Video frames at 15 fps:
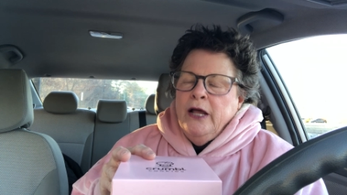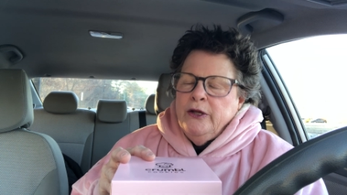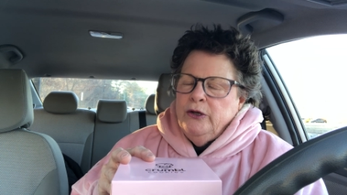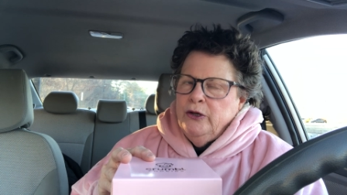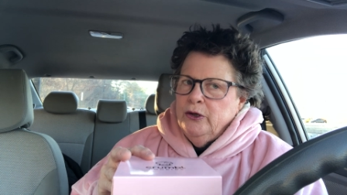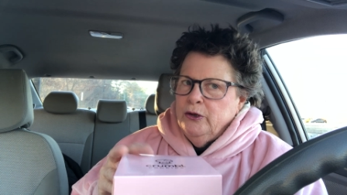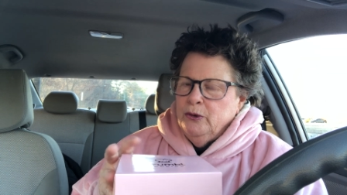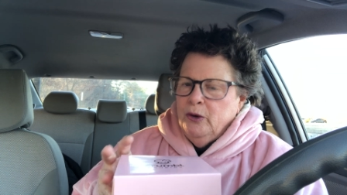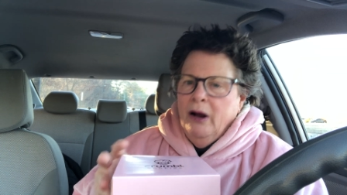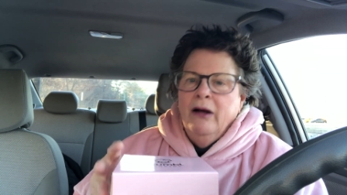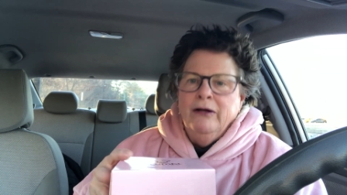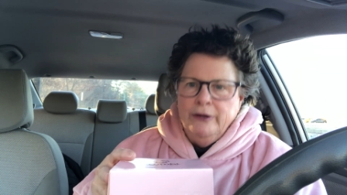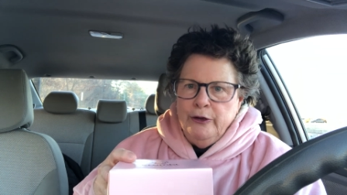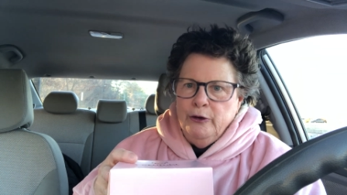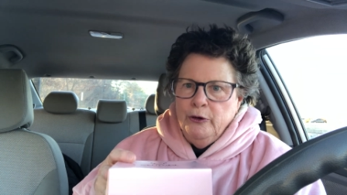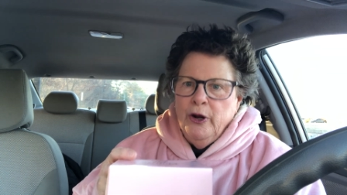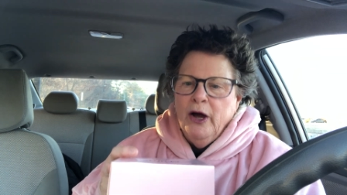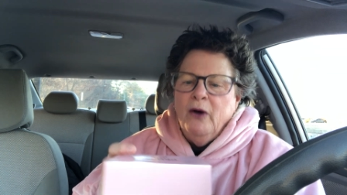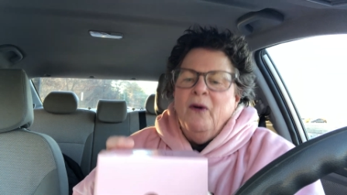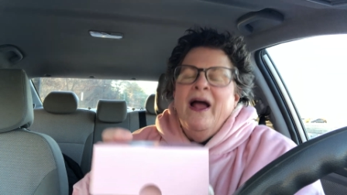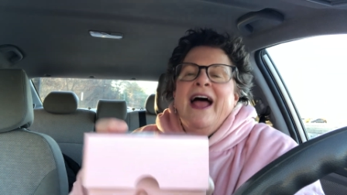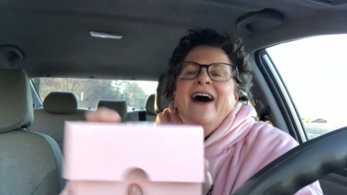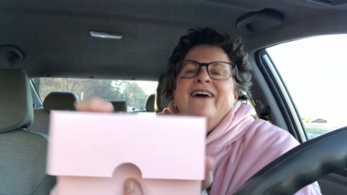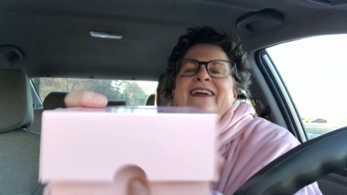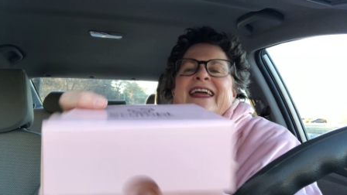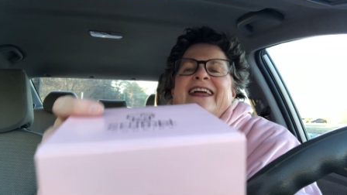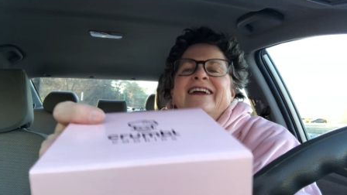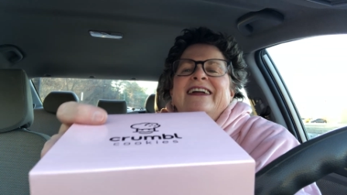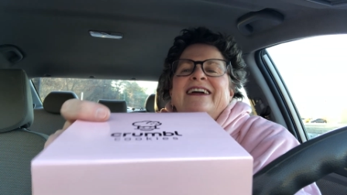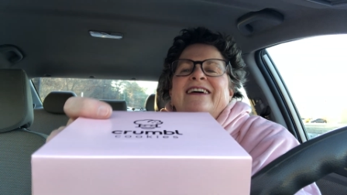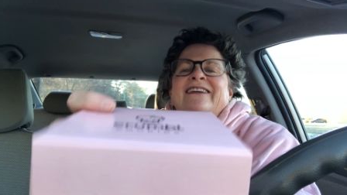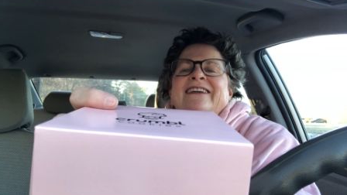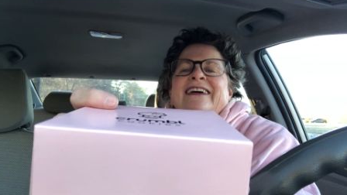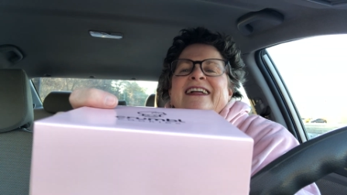you know. Okay, here you go.